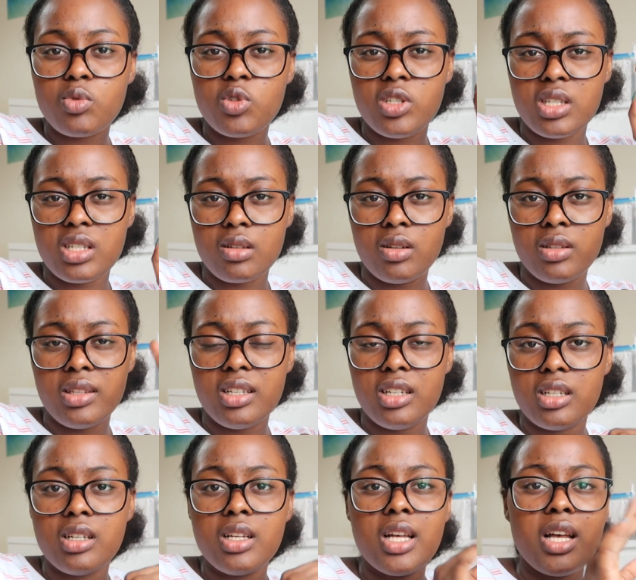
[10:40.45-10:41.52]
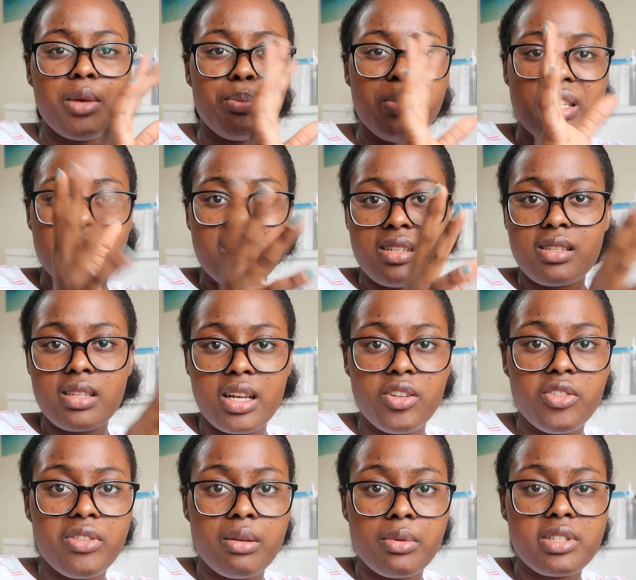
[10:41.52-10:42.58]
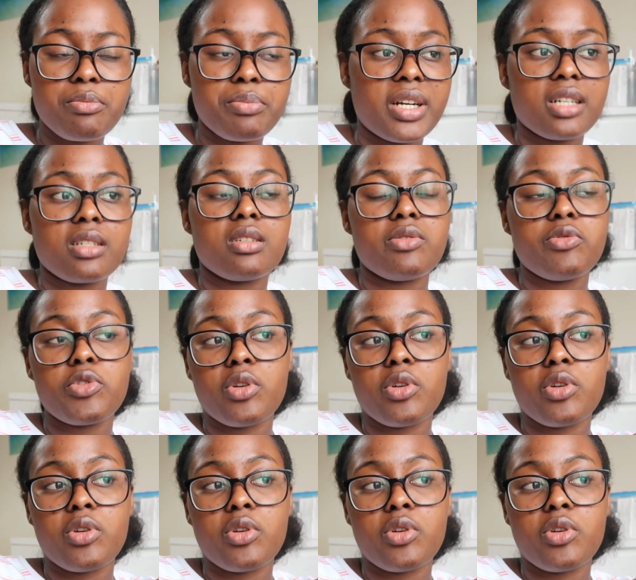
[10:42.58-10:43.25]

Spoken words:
which is on the business side of pharmacy practice.